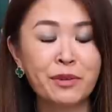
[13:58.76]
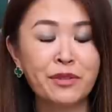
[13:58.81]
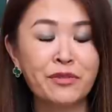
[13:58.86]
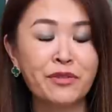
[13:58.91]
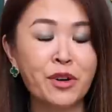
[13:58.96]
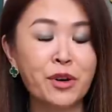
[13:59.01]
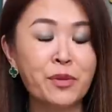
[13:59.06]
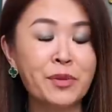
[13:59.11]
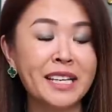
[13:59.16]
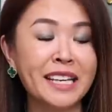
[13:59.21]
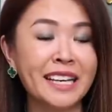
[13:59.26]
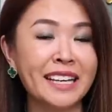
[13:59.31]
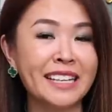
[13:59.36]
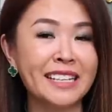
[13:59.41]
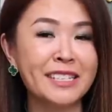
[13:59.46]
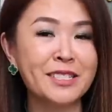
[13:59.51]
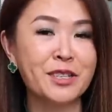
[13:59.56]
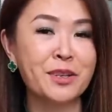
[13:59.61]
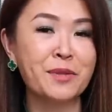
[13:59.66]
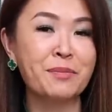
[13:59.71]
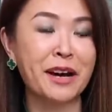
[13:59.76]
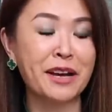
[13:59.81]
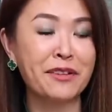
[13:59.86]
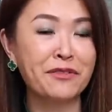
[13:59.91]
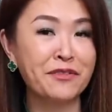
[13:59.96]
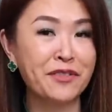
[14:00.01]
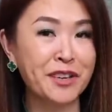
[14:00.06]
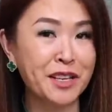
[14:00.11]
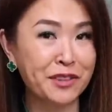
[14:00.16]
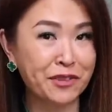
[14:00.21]
before we get into my
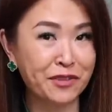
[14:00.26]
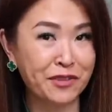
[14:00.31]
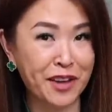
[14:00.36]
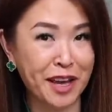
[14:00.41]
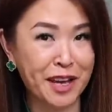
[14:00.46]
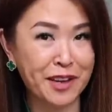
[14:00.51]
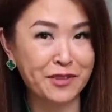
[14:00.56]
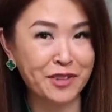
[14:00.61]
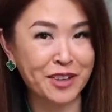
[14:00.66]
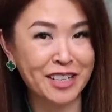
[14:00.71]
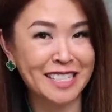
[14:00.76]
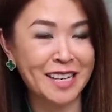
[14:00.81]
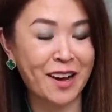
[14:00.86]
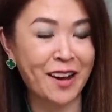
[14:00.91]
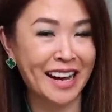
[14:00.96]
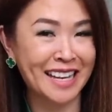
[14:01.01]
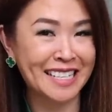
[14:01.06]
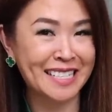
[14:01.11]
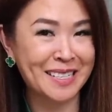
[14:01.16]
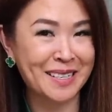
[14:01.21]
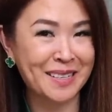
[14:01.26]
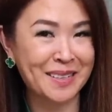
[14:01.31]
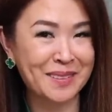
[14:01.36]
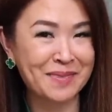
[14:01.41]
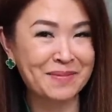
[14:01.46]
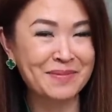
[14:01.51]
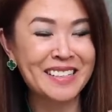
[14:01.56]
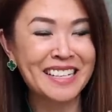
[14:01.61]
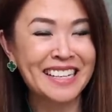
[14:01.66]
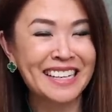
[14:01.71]
fifth favorite
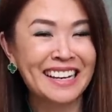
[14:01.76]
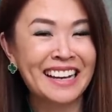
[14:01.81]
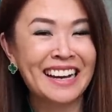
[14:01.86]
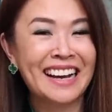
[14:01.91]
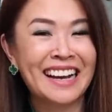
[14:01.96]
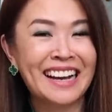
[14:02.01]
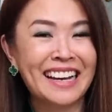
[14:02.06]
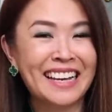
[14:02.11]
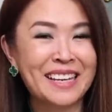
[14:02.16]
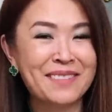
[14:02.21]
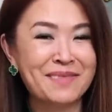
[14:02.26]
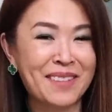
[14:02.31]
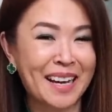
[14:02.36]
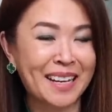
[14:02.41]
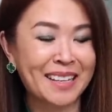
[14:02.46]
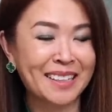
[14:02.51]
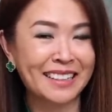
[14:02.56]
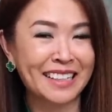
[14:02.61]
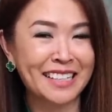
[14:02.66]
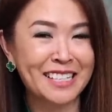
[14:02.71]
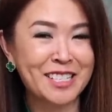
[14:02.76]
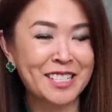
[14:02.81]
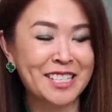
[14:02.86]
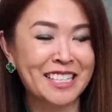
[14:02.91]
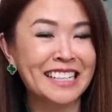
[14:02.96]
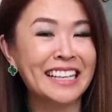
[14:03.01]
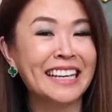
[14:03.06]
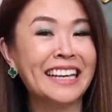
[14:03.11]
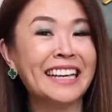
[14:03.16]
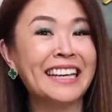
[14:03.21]
item in my
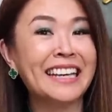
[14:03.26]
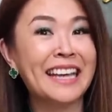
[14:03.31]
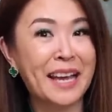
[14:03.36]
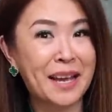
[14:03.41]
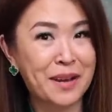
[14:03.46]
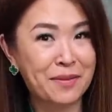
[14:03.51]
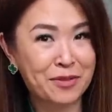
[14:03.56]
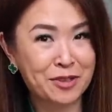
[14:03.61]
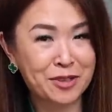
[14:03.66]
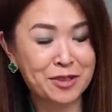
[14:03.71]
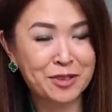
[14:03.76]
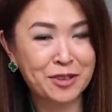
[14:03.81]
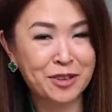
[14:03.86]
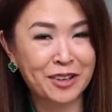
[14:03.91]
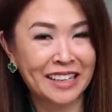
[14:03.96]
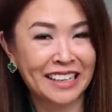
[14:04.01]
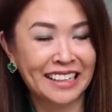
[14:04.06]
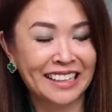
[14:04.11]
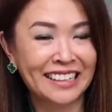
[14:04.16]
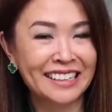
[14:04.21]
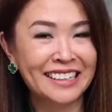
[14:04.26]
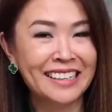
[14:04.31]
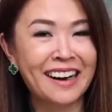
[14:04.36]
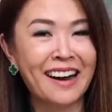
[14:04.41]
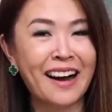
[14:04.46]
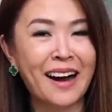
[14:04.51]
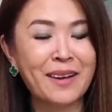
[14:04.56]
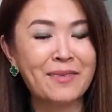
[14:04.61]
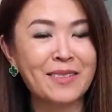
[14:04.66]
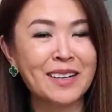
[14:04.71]
collection in emerald green,
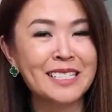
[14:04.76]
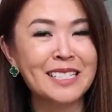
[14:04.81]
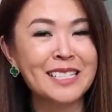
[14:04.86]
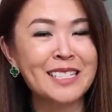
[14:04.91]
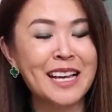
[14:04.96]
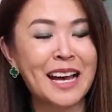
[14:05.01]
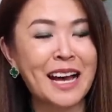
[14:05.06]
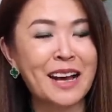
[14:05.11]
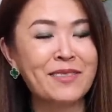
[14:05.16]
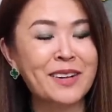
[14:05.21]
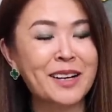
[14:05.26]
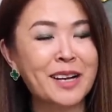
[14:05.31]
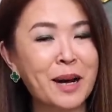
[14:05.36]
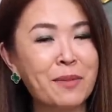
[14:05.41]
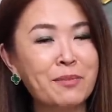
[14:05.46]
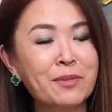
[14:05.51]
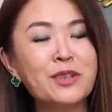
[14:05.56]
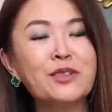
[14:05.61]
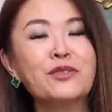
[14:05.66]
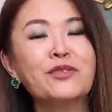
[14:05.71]
I wanted to have a couple